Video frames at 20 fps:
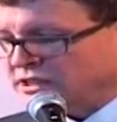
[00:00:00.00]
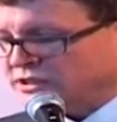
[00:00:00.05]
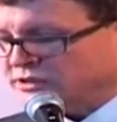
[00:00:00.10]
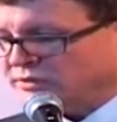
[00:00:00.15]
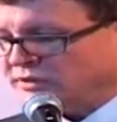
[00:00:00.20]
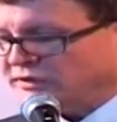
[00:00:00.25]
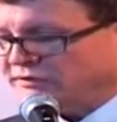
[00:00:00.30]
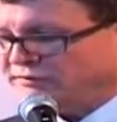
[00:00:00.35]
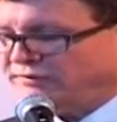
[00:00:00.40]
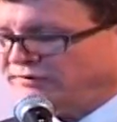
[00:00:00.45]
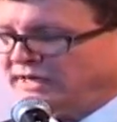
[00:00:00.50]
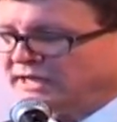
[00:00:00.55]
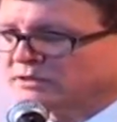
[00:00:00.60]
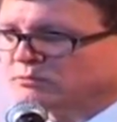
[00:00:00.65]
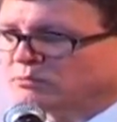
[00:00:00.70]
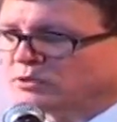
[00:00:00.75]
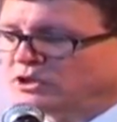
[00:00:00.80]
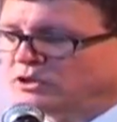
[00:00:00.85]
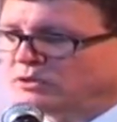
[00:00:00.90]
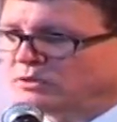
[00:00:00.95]
So in effect,
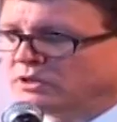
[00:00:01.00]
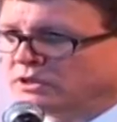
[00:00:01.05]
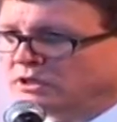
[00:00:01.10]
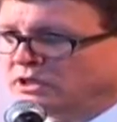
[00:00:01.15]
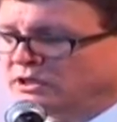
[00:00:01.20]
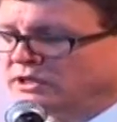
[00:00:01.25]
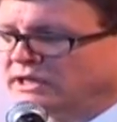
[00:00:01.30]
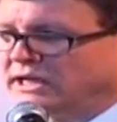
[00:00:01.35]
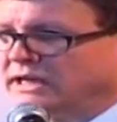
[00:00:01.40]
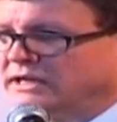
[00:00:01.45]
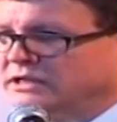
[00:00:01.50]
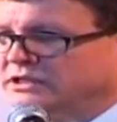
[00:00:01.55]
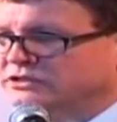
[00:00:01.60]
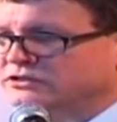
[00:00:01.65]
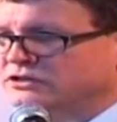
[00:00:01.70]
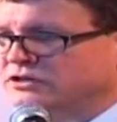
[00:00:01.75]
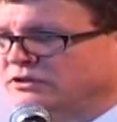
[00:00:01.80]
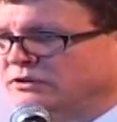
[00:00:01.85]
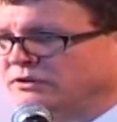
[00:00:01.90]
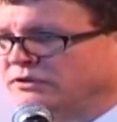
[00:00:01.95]
what you can look at is
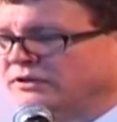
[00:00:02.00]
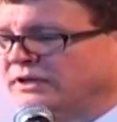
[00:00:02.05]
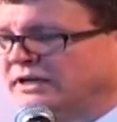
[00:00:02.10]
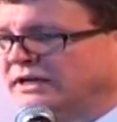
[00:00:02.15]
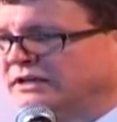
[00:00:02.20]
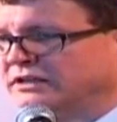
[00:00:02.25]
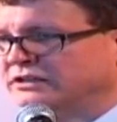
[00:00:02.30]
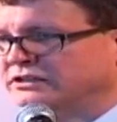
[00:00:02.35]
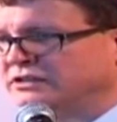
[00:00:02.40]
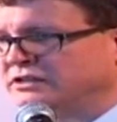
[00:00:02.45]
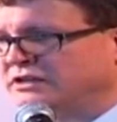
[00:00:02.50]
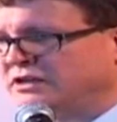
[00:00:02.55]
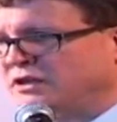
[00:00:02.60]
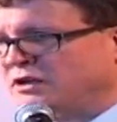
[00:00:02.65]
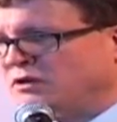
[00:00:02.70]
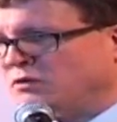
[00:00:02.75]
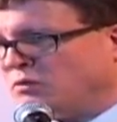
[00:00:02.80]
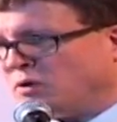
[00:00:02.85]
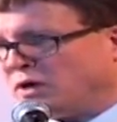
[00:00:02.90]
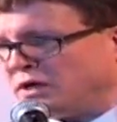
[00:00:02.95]
two things.
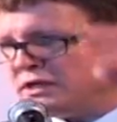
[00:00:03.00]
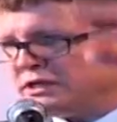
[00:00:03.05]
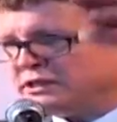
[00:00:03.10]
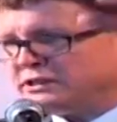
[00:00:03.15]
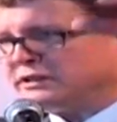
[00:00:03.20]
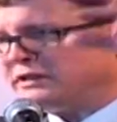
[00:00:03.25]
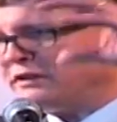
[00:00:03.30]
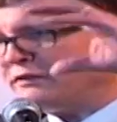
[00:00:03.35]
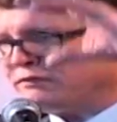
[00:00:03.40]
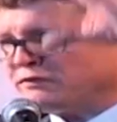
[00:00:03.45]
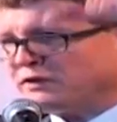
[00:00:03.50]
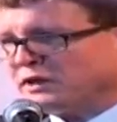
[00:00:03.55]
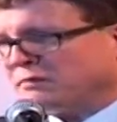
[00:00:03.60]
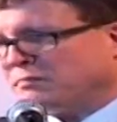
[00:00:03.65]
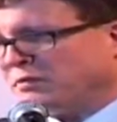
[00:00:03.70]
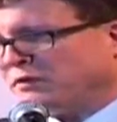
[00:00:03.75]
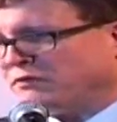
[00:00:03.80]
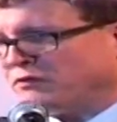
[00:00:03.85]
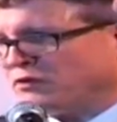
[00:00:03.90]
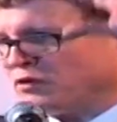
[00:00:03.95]
One is differing
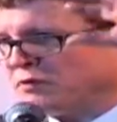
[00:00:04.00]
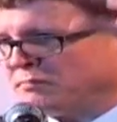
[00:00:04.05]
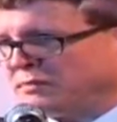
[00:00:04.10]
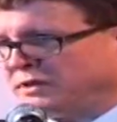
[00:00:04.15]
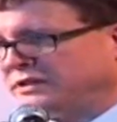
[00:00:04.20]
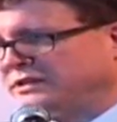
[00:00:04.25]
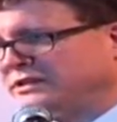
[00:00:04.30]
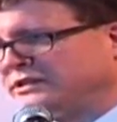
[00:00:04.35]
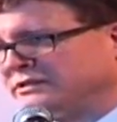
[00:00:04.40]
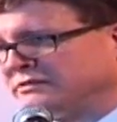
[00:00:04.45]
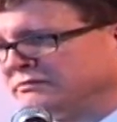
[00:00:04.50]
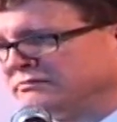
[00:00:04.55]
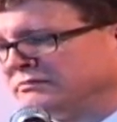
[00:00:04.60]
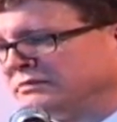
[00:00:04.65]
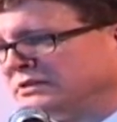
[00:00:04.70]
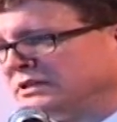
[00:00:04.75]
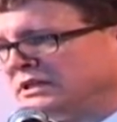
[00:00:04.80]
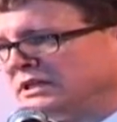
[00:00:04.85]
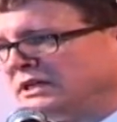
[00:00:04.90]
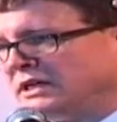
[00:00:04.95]
performance,
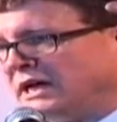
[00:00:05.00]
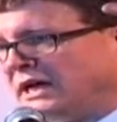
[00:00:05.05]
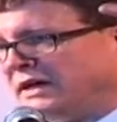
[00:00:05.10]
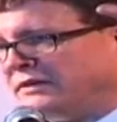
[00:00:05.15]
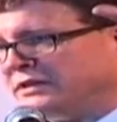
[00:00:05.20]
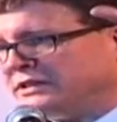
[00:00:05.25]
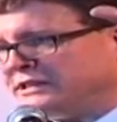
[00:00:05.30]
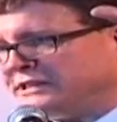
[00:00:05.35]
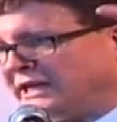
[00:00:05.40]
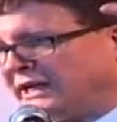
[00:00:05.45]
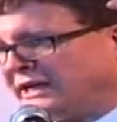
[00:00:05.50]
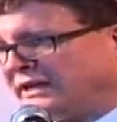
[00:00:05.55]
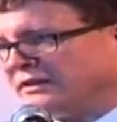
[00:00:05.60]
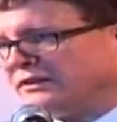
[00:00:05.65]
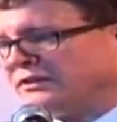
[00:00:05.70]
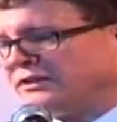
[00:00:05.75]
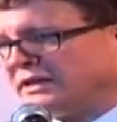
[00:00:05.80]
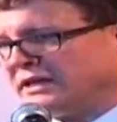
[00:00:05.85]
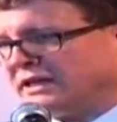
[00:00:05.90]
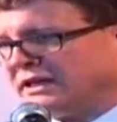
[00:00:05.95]
and the
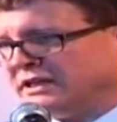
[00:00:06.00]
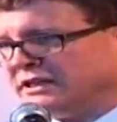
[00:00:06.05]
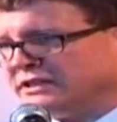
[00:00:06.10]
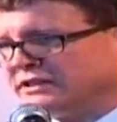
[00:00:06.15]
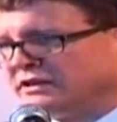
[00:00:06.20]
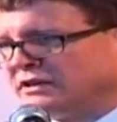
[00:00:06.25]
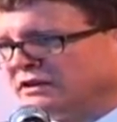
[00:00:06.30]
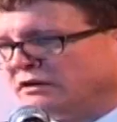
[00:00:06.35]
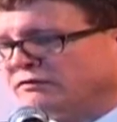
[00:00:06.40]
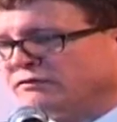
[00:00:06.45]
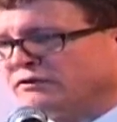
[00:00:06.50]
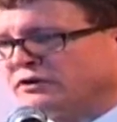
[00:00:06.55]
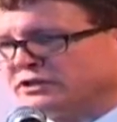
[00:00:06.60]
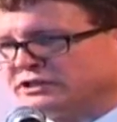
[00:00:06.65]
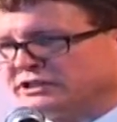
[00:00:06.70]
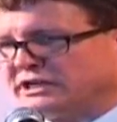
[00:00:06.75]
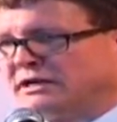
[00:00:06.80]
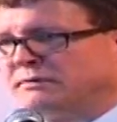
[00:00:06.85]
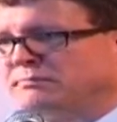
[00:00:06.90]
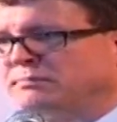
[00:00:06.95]
second thing is, for
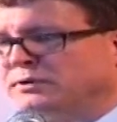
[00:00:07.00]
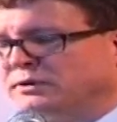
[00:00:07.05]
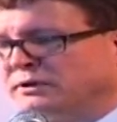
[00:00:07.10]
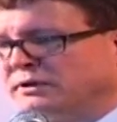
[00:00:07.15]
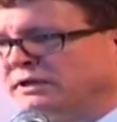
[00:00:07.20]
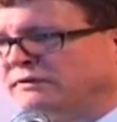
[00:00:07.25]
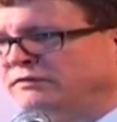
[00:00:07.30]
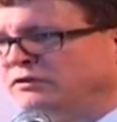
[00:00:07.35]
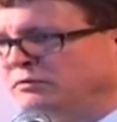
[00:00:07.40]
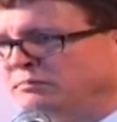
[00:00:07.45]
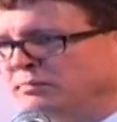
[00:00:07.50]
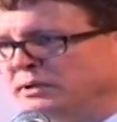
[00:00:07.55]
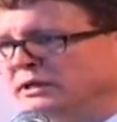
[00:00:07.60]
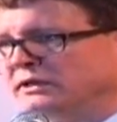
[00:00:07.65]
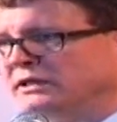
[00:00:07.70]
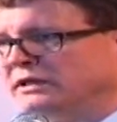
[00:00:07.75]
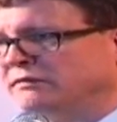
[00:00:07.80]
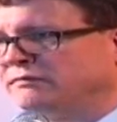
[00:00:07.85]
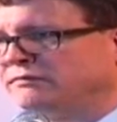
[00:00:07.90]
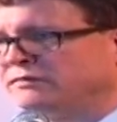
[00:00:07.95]
example, if you
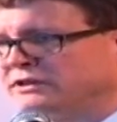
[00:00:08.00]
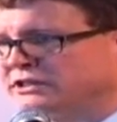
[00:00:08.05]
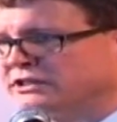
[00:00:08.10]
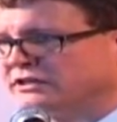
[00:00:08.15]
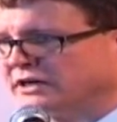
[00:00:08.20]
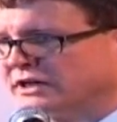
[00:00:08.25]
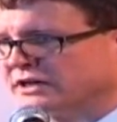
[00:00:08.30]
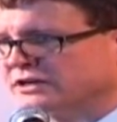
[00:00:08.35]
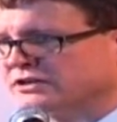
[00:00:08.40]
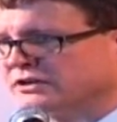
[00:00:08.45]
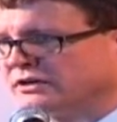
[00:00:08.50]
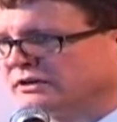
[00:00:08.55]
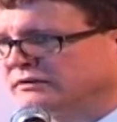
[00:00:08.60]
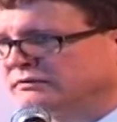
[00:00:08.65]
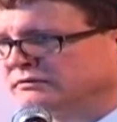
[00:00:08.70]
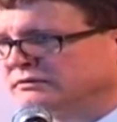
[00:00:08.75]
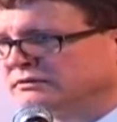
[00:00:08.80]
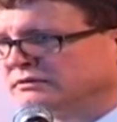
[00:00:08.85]
build infrastructure,